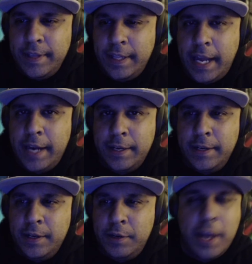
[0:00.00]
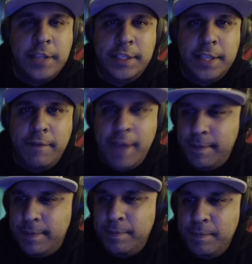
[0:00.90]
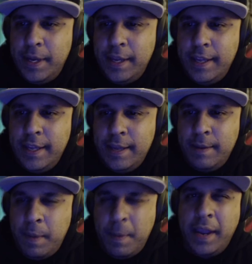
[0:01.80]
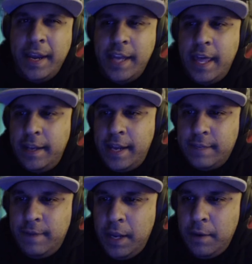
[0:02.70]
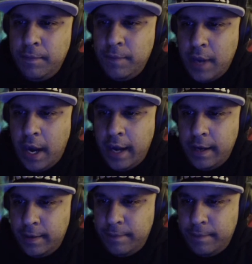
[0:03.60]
A lot of crazy stuff happened, but maybe I'll get into that in the next video. All right.